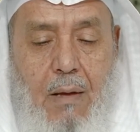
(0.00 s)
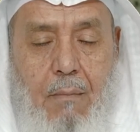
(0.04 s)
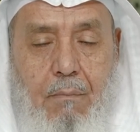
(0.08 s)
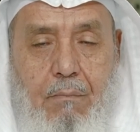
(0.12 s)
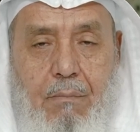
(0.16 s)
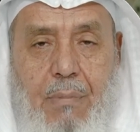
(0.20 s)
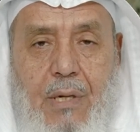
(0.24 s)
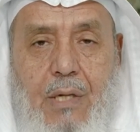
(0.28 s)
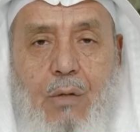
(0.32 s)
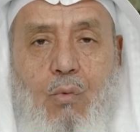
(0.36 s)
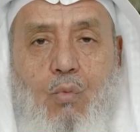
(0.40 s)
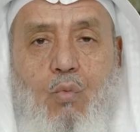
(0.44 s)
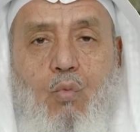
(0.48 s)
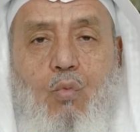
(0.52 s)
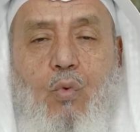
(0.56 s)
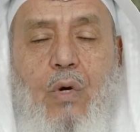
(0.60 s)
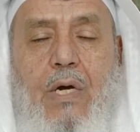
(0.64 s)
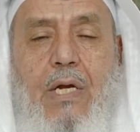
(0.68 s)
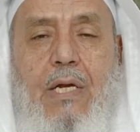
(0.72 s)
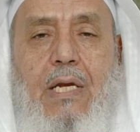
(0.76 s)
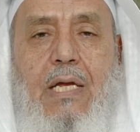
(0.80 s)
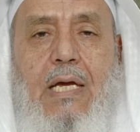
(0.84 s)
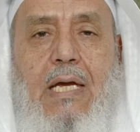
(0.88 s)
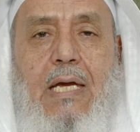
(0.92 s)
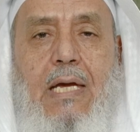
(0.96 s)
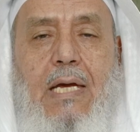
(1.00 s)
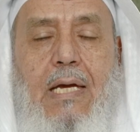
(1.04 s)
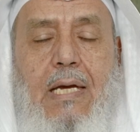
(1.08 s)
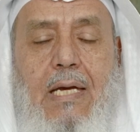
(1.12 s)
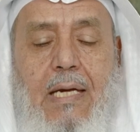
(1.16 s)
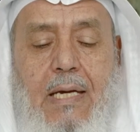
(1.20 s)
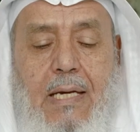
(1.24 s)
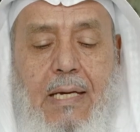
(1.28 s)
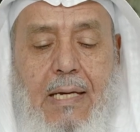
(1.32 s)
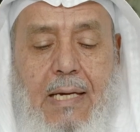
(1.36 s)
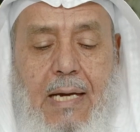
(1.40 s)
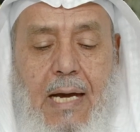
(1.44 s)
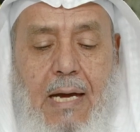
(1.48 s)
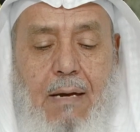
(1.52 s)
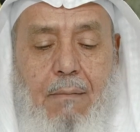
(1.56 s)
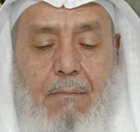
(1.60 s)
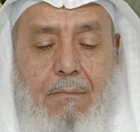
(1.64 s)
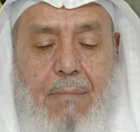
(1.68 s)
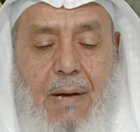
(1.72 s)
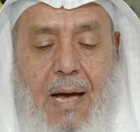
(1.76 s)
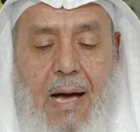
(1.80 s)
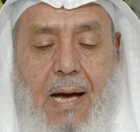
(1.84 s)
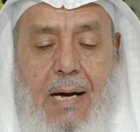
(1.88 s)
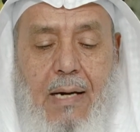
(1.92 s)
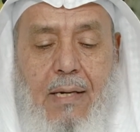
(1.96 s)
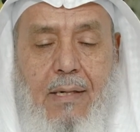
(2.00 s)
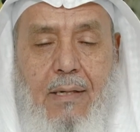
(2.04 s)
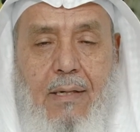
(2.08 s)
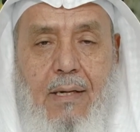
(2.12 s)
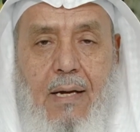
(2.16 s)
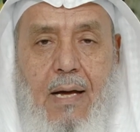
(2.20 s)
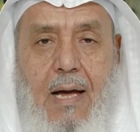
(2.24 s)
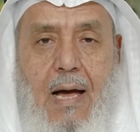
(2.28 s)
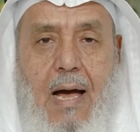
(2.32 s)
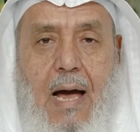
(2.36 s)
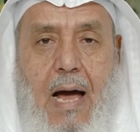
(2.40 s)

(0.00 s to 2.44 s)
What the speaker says: But when he came back,